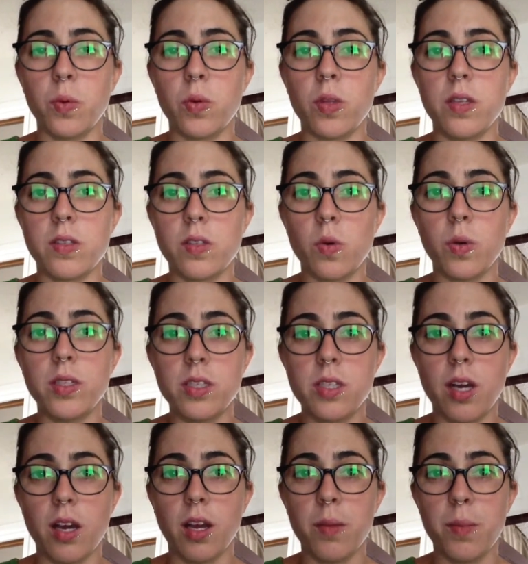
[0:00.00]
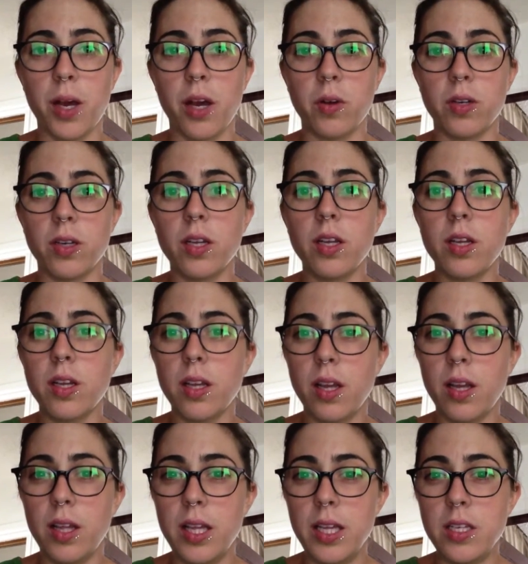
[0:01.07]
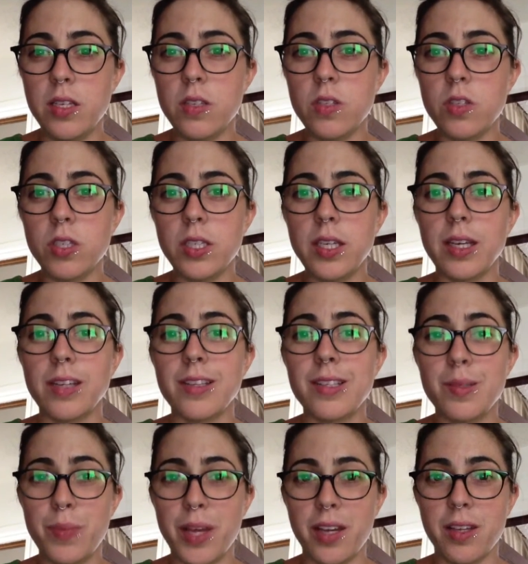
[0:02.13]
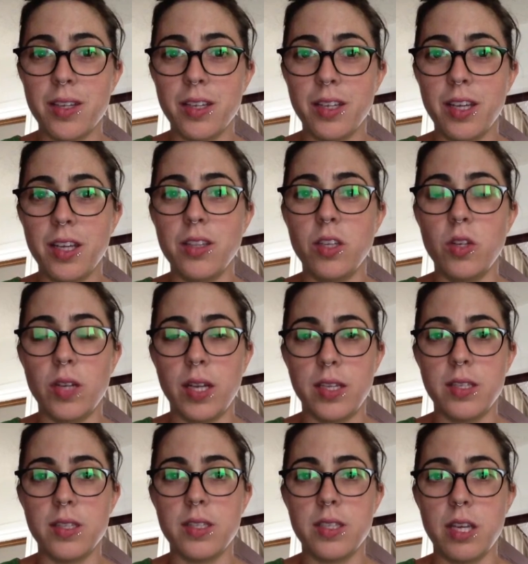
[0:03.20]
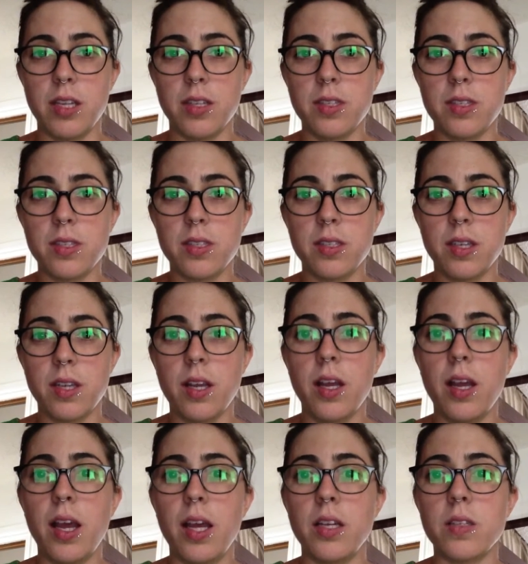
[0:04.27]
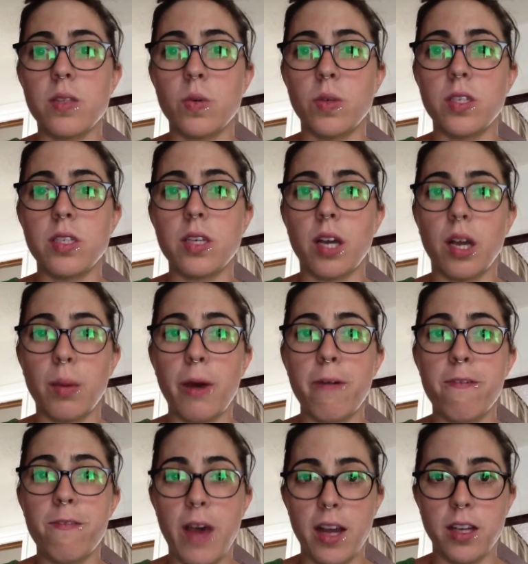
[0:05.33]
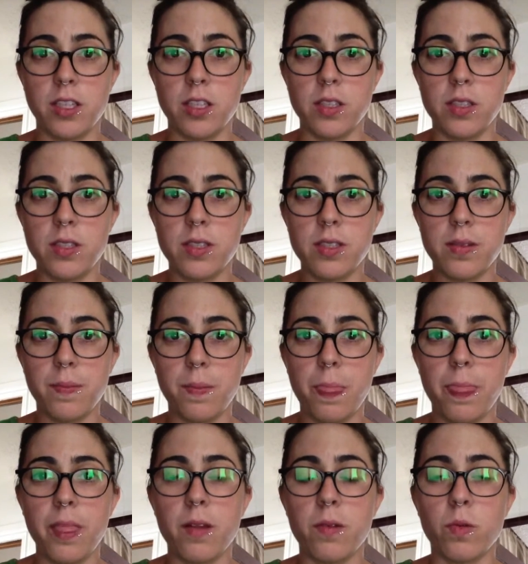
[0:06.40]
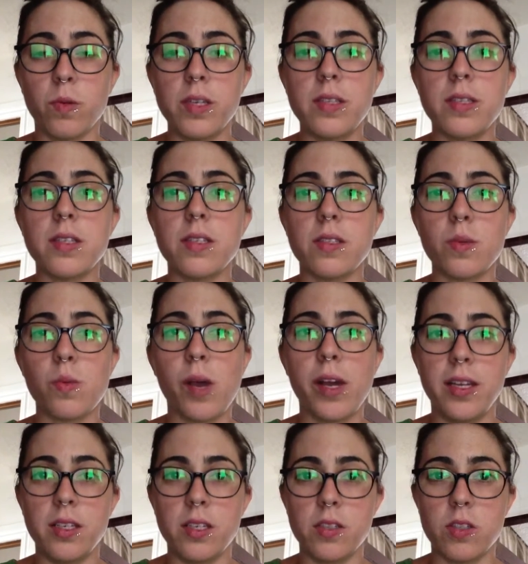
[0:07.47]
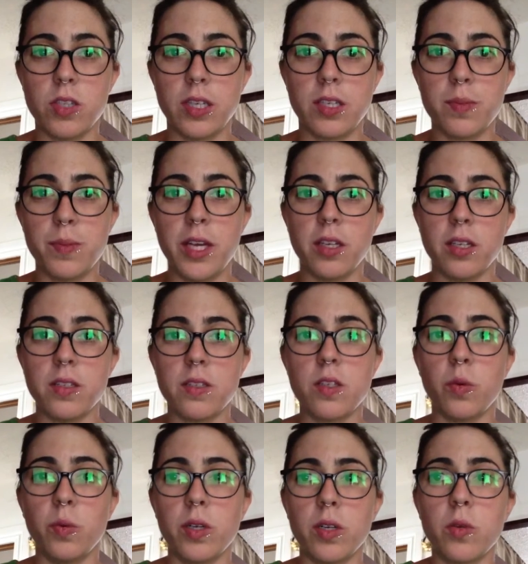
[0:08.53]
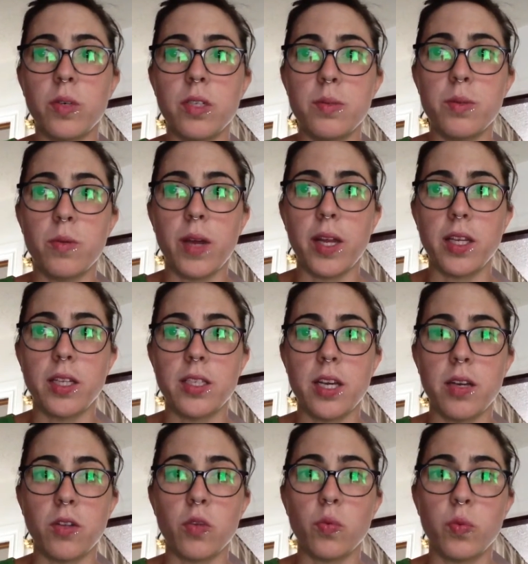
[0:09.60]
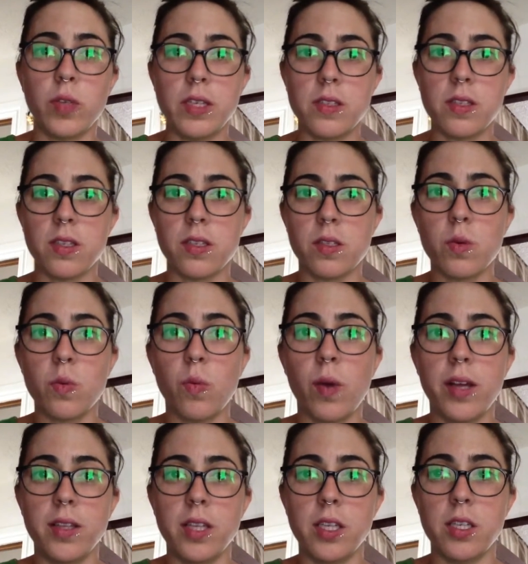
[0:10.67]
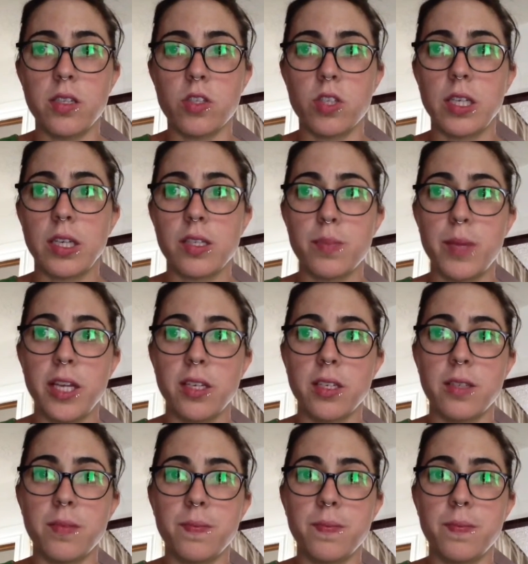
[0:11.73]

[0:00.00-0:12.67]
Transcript: It's going to talk about industry expanding in the United States, and it's going to talk about factors, reasons why industry expanded. So we're going to be writing down the reasons why the industry expanded.